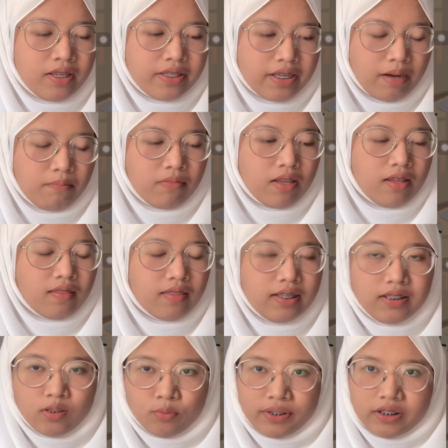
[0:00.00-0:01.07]
yeah,
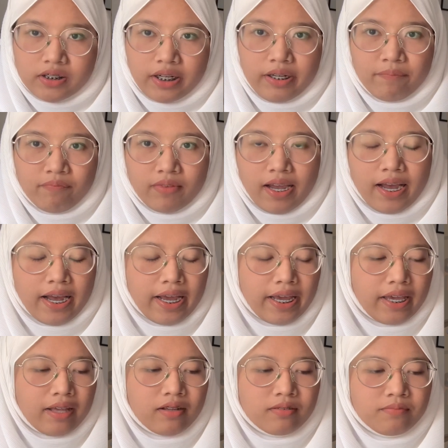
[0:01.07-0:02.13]
this widget,
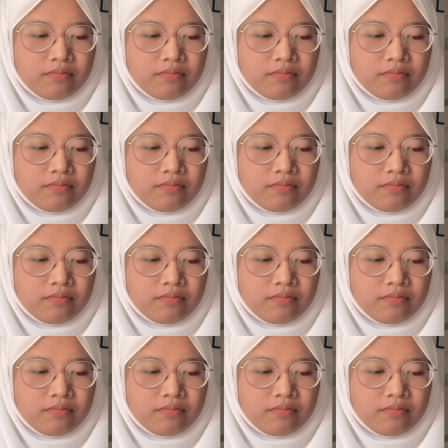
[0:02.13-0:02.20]
I